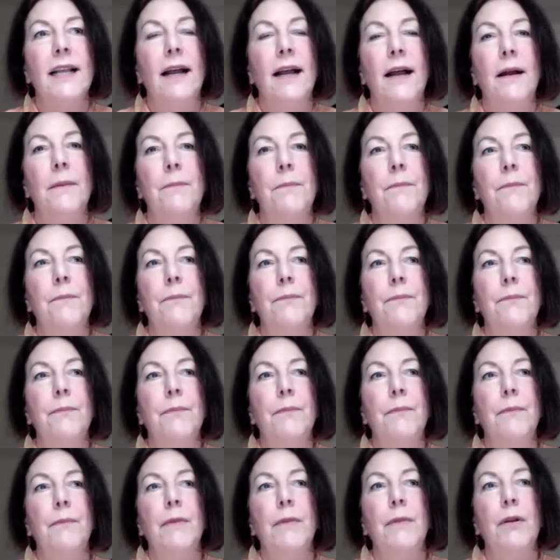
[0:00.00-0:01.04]
I
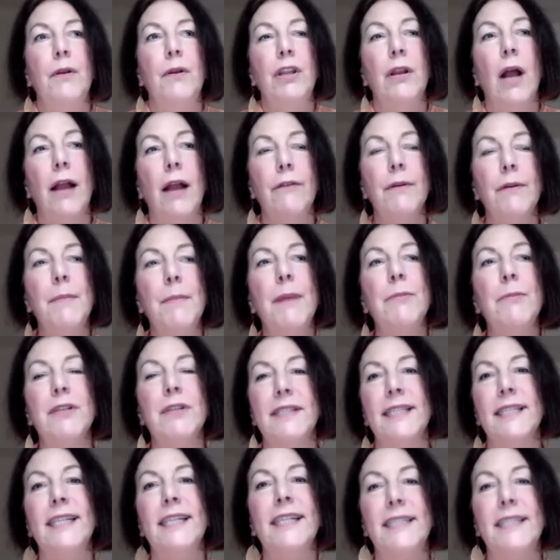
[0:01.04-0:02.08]
remember
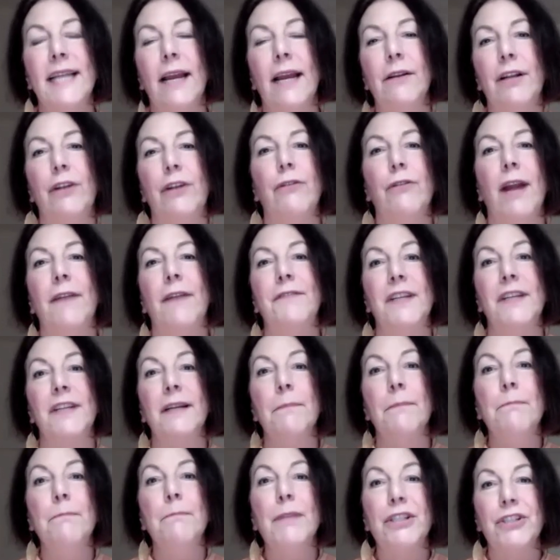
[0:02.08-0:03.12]
sitting down and crafting a
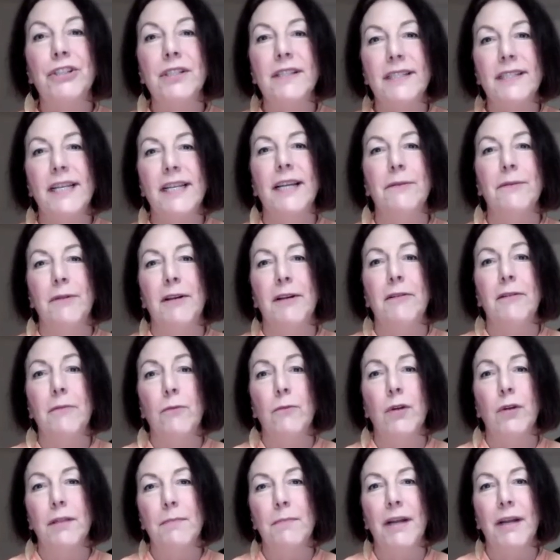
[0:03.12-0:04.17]
mission statement
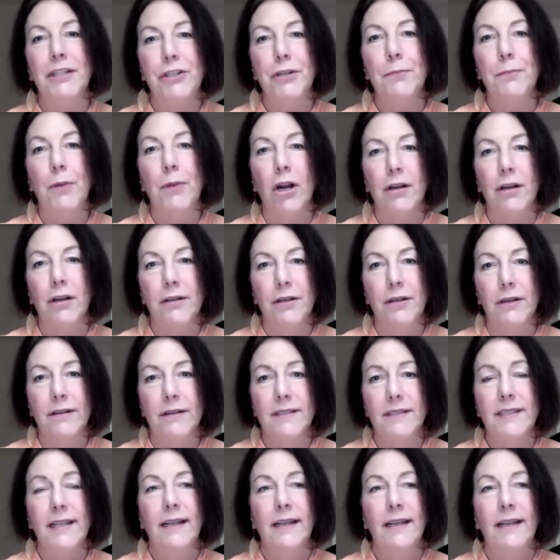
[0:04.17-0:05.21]
with my two
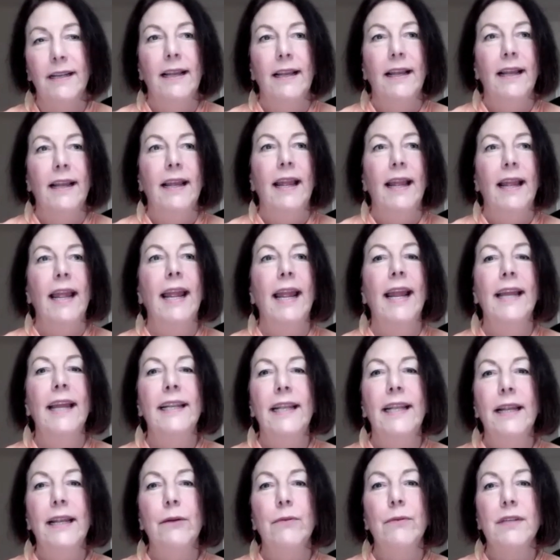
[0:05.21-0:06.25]
partners, and
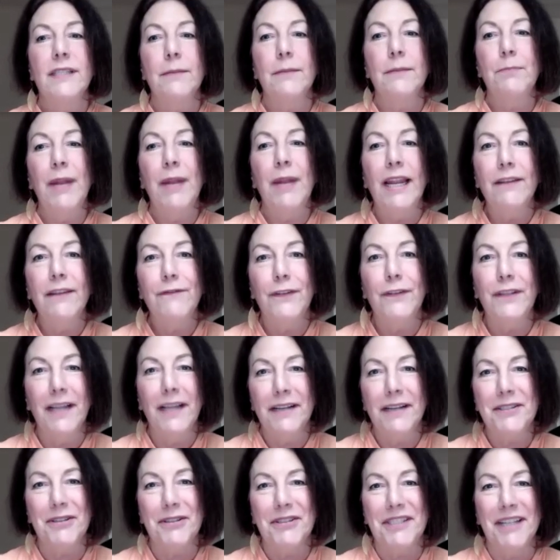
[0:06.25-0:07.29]
it was a painful
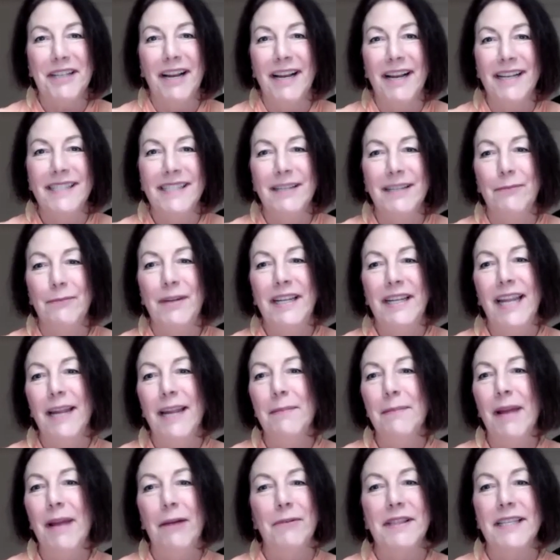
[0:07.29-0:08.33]
exercise. And we
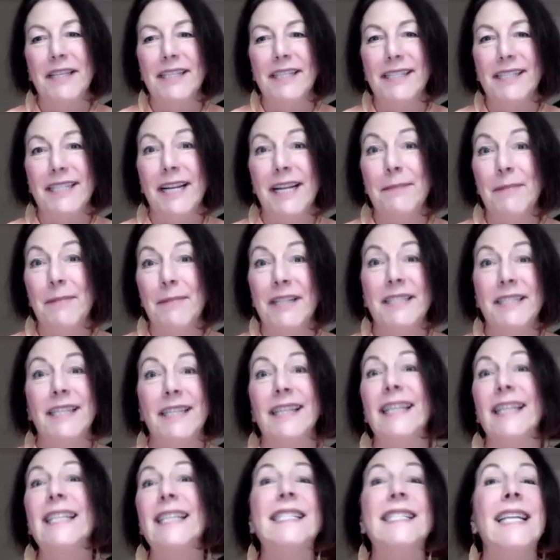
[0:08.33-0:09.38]
came out with this statement, to
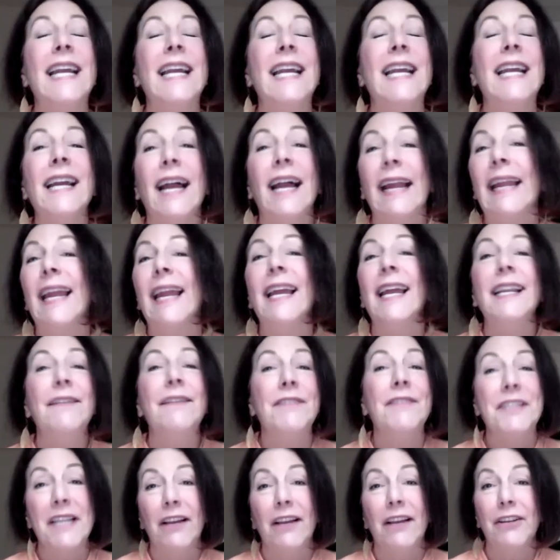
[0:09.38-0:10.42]
this day, I can't
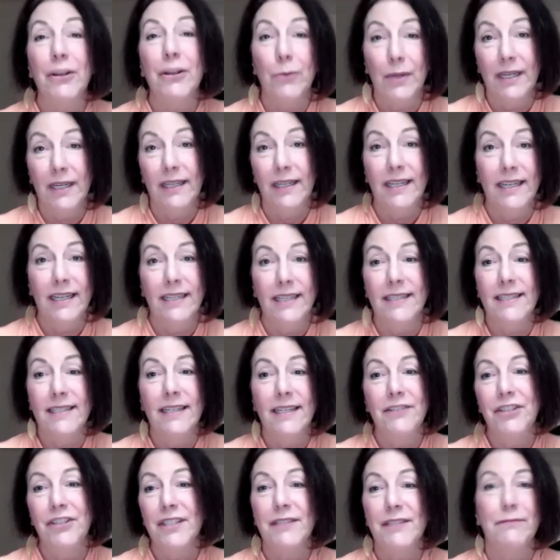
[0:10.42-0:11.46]
even tell you what it is.
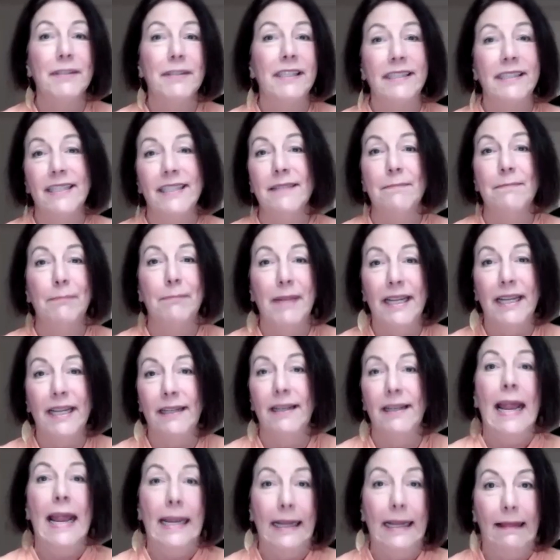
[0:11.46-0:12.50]
It just really didn't mean
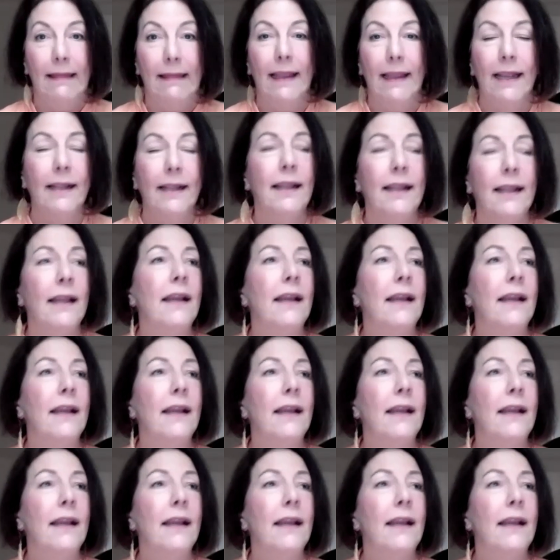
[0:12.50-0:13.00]
anything.